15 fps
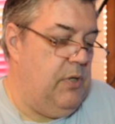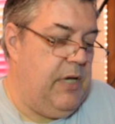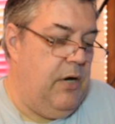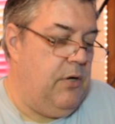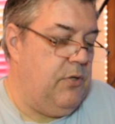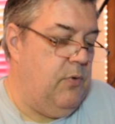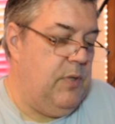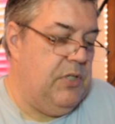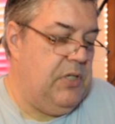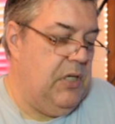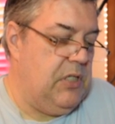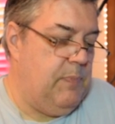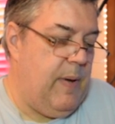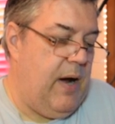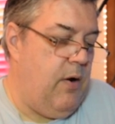
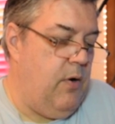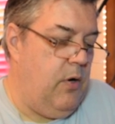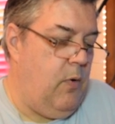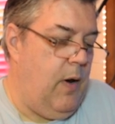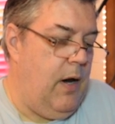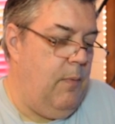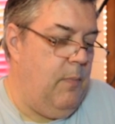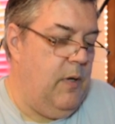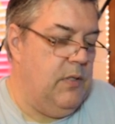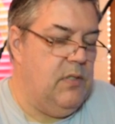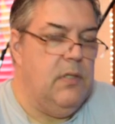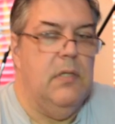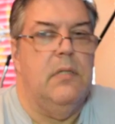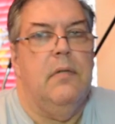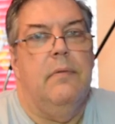characteristics, power
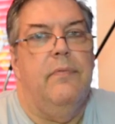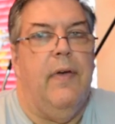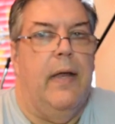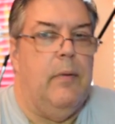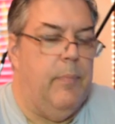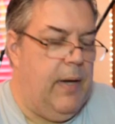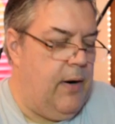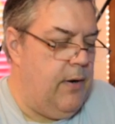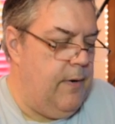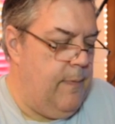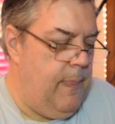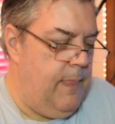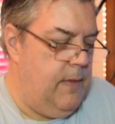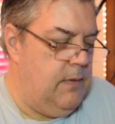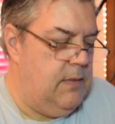requirements, it's phantom power,
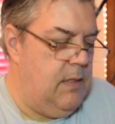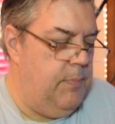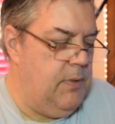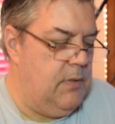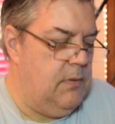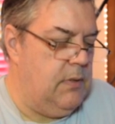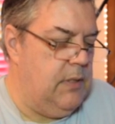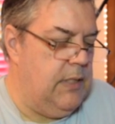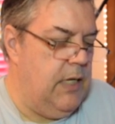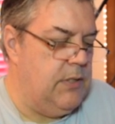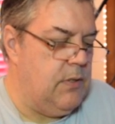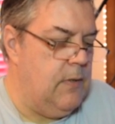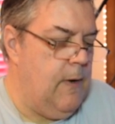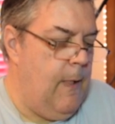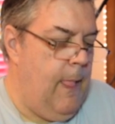typical
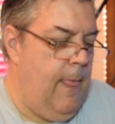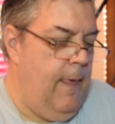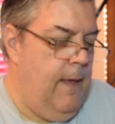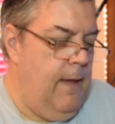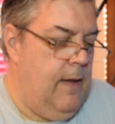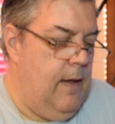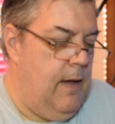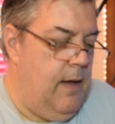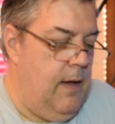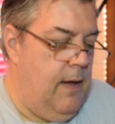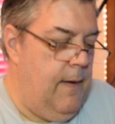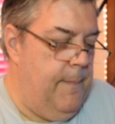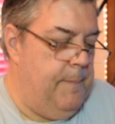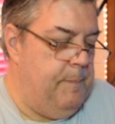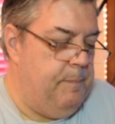condenser.
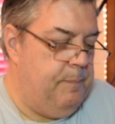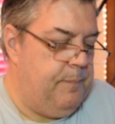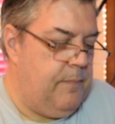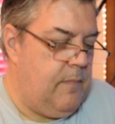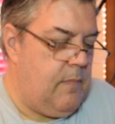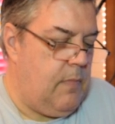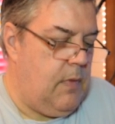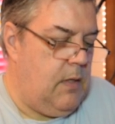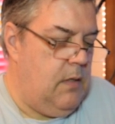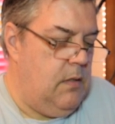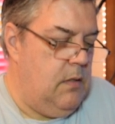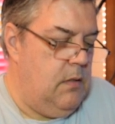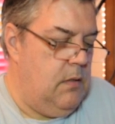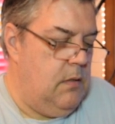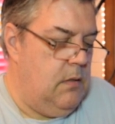
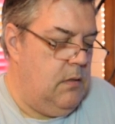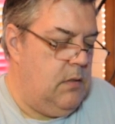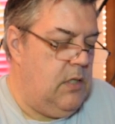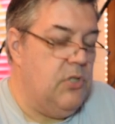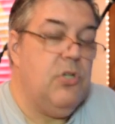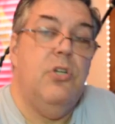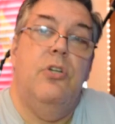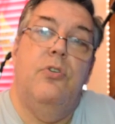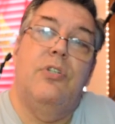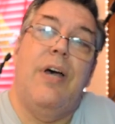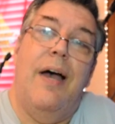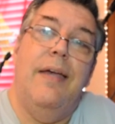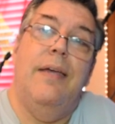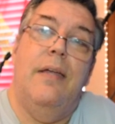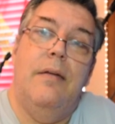Tells you to use
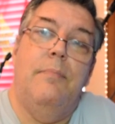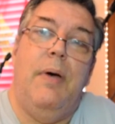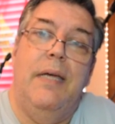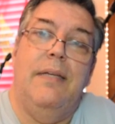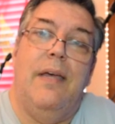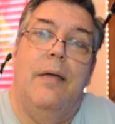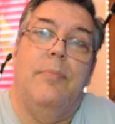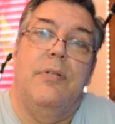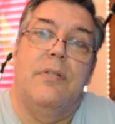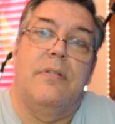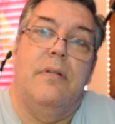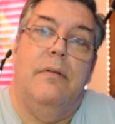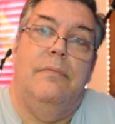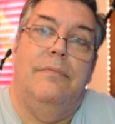high-end mic cables.